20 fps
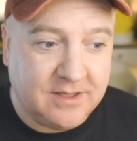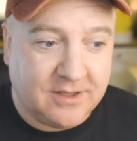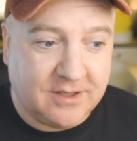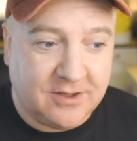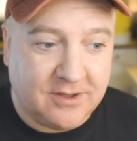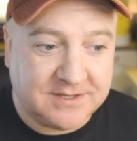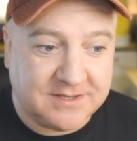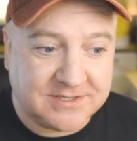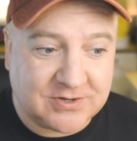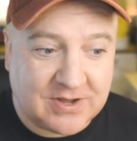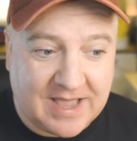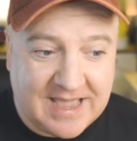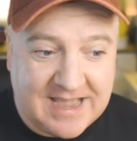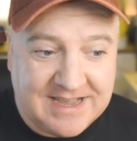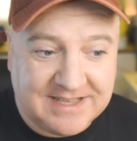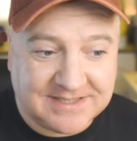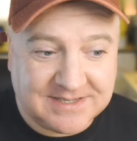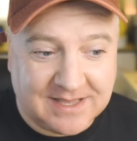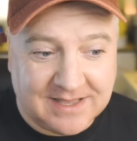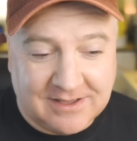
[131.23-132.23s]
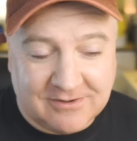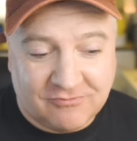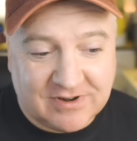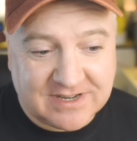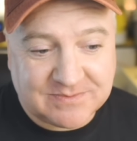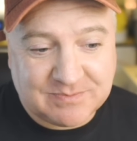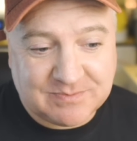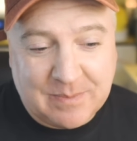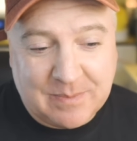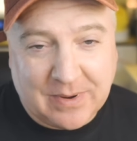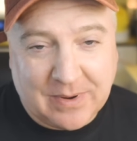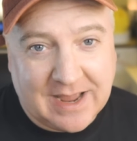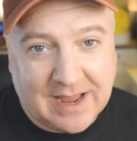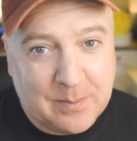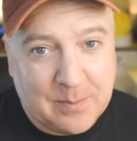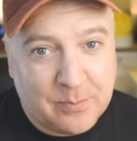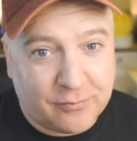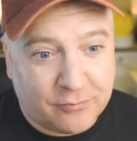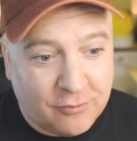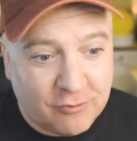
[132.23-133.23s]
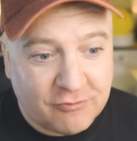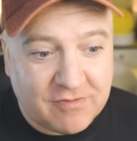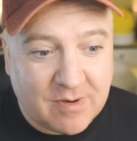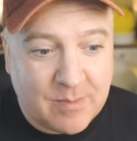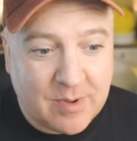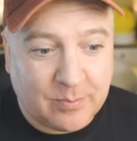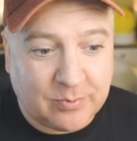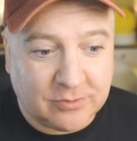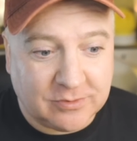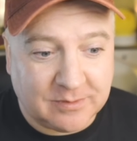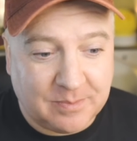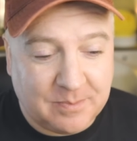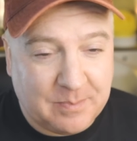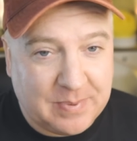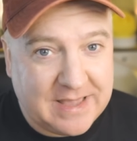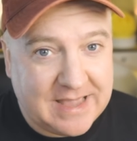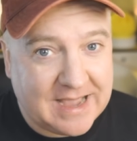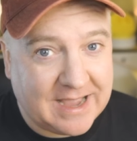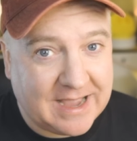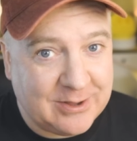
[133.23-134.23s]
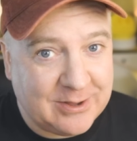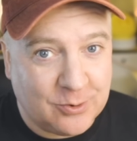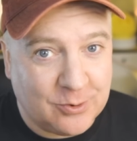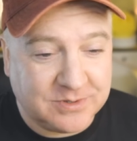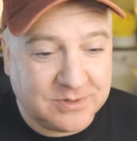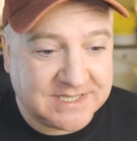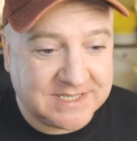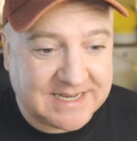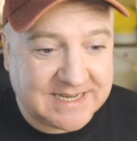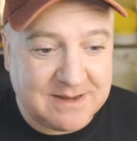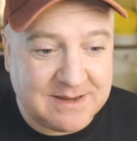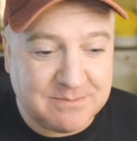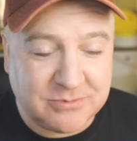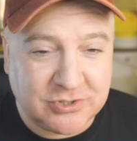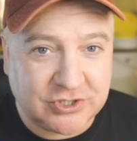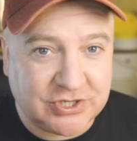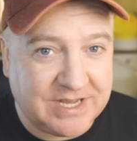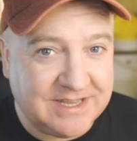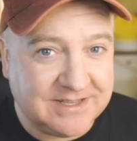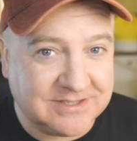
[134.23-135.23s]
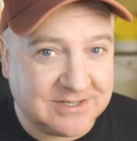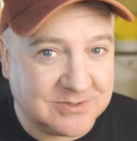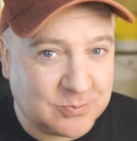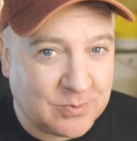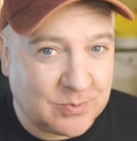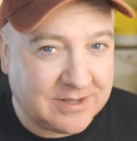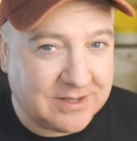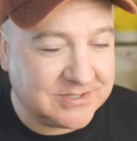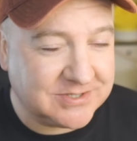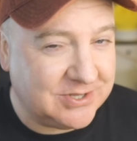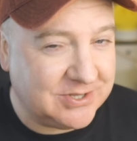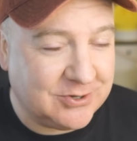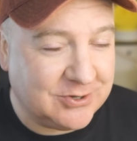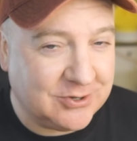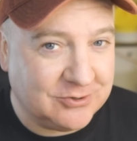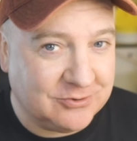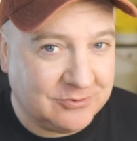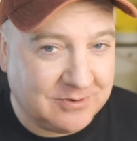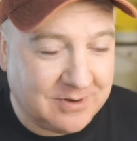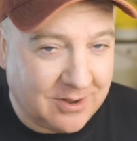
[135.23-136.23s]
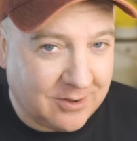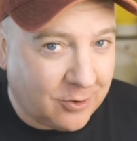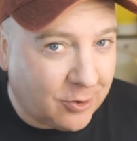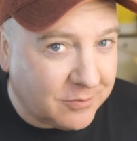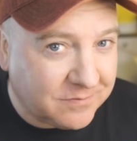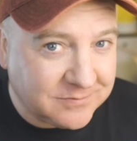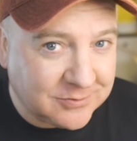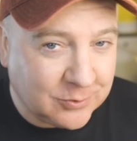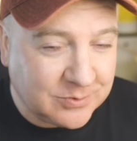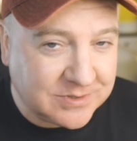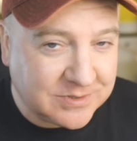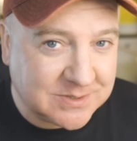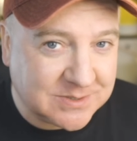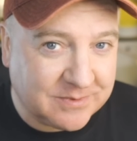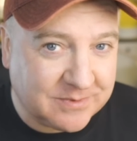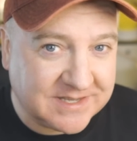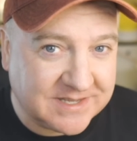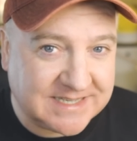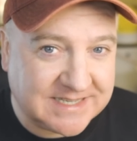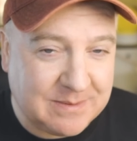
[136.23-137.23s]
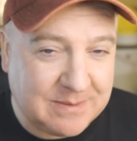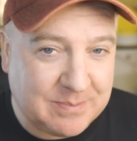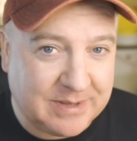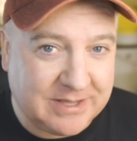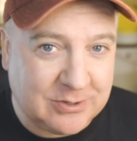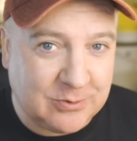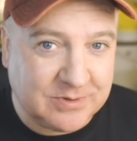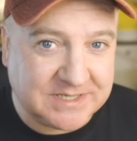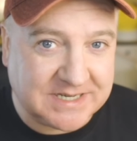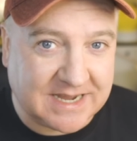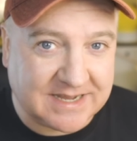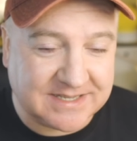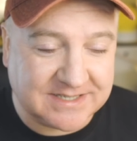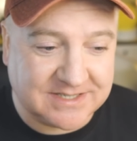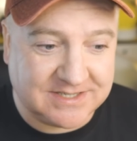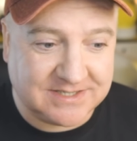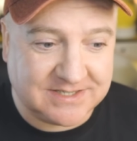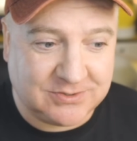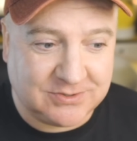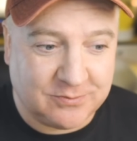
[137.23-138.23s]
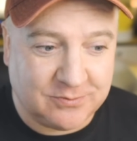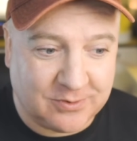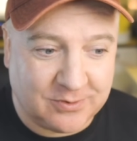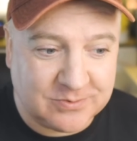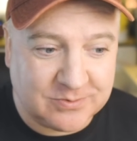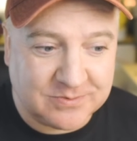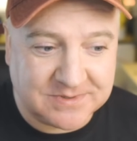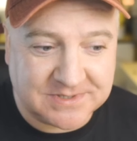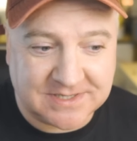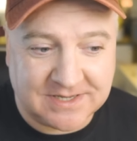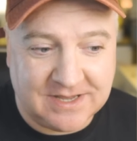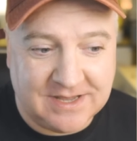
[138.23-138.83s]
Uh, it's got eight Raspberry Pi programmable PIO state machines as well, so you can offload some of the CPU tasks to those.